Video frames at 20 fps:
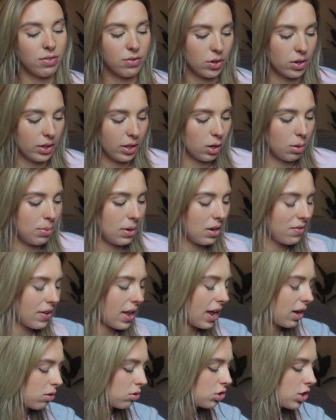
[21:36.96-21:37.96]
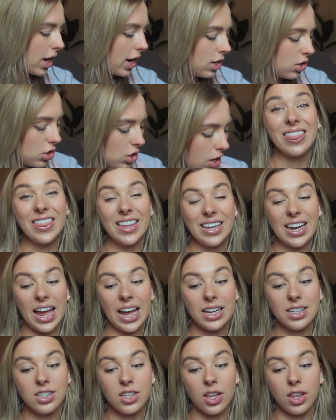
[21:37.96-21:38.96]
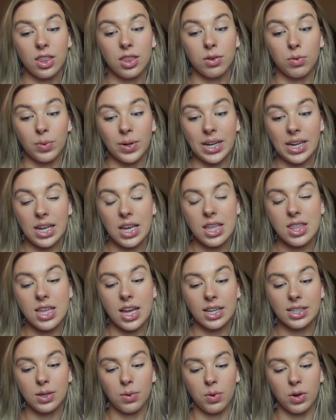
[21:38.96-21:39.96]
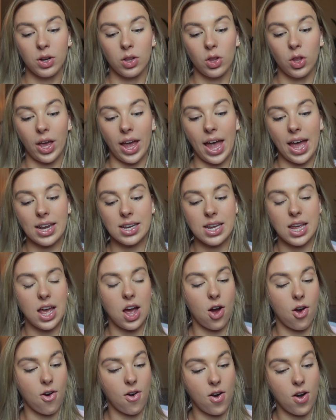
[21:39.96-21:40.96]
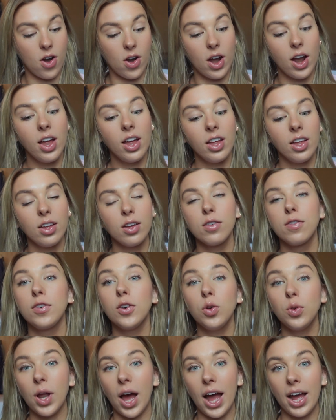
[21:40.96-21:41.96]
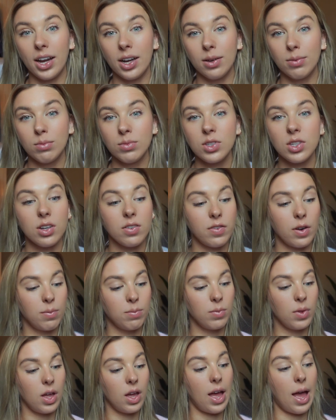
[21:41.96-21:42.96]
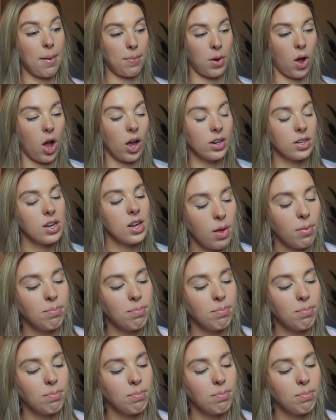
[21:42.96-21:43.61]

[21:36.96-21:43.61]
for a little bit of an angle change. The next 3 things that we're gonna look at are food items from Epcot.